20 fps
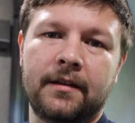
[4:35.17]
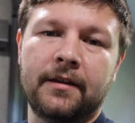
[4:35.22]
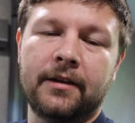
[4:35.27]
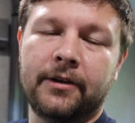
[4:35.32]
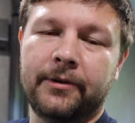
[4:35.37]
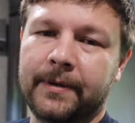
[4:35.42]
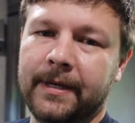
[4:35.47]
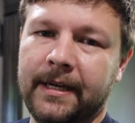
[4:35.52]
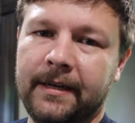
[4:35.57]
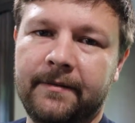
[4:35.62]

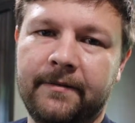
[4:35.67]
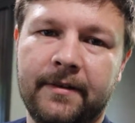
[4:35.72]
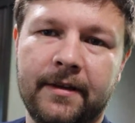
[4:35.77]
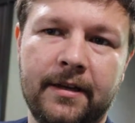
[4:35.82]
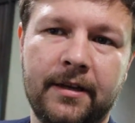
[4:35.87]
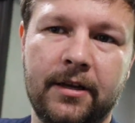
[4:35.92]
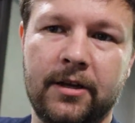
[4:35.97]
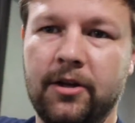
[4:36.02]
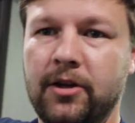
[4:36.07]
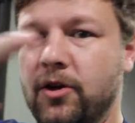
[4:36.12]
All right,
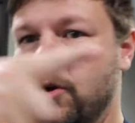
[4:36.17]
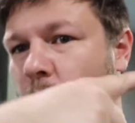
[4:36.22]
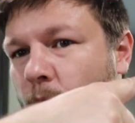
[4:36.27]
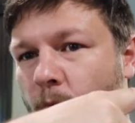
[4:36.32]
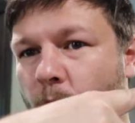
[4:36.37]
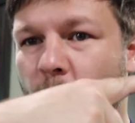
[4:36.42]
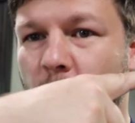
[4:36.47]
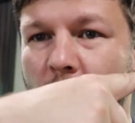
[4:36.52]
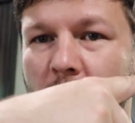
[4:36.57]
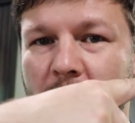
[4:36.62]

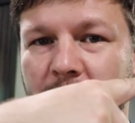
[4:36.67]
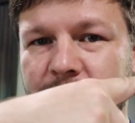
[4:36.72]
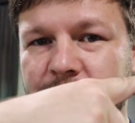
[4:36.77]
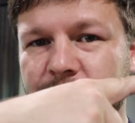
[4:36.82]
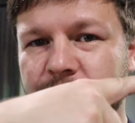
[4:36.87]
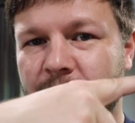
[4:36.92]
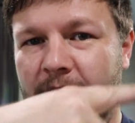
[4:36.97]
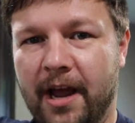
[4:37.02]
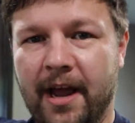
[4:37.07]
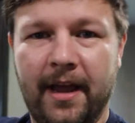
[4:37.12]
walls are
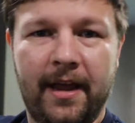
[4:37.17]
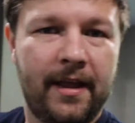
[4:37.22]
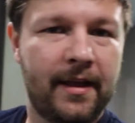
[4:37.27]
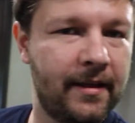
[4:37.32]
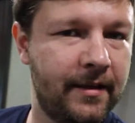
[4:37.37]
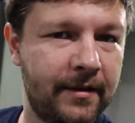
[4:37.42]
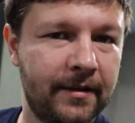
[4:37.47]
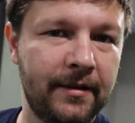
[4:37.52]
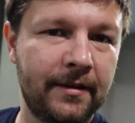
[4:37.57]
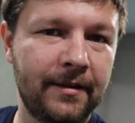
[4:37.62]
dry.
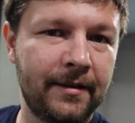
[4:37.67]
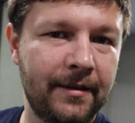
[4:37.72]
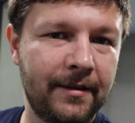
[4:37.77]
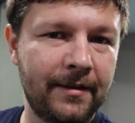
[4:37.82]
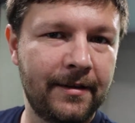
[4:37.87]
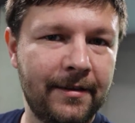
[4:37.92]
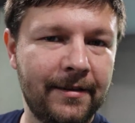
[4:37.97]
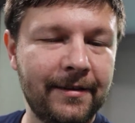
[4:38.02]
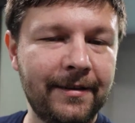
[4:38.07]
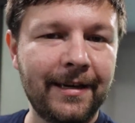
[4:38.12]

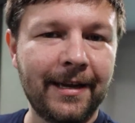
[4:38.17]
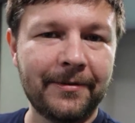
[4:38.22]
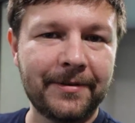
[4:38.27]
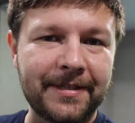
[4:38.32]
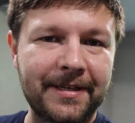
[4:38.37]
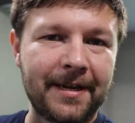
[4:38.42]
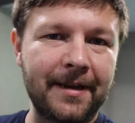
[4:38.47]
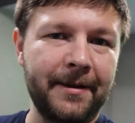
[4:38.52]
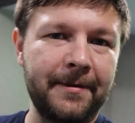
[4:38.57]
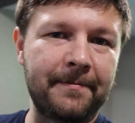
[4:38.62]
Now it's
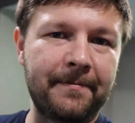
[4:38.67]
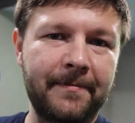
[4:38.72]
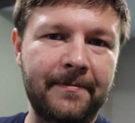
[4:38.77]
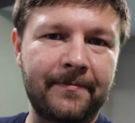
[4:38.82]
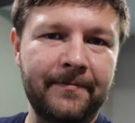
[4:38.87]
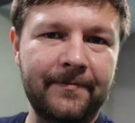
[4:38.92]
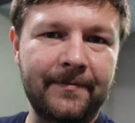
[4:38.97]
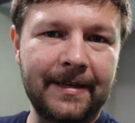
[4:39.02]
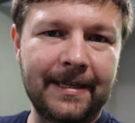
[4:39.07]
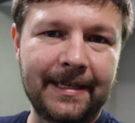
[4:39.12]
time
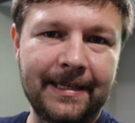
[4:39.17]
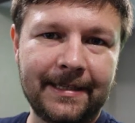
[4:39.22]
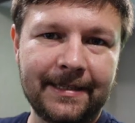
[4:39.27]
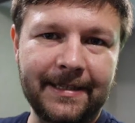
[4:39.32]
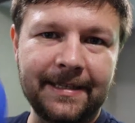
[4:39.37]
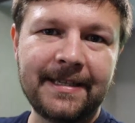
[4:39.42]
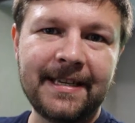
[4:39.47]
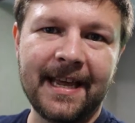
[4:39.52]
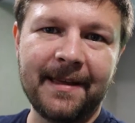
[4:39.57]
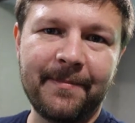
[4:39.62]

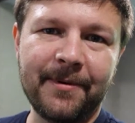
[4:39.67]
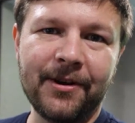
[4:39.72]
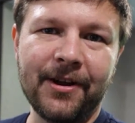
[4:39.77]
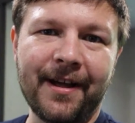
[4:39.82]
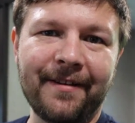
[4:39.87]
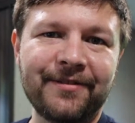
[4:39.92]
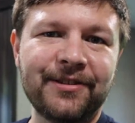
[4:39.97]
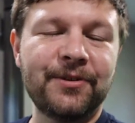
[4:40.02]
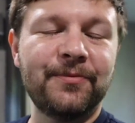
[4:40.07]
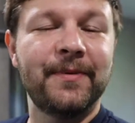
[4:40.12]
to tape it
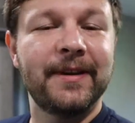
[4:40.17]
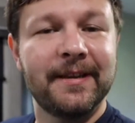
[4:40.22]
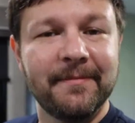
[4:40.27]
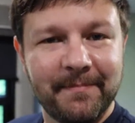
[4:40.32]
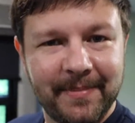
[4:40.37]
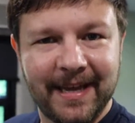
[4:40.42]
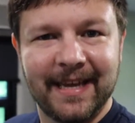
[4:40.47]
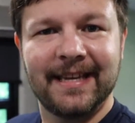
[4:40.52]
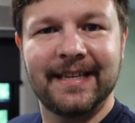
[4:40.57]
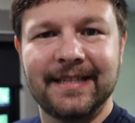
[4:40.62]
off so we
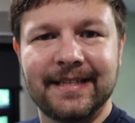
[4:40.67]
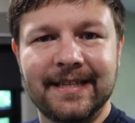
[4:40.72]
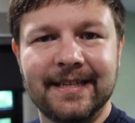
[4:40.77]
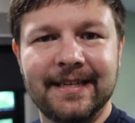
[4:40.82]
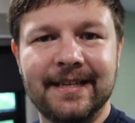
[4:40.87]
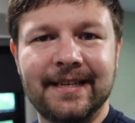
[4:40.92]
can paint.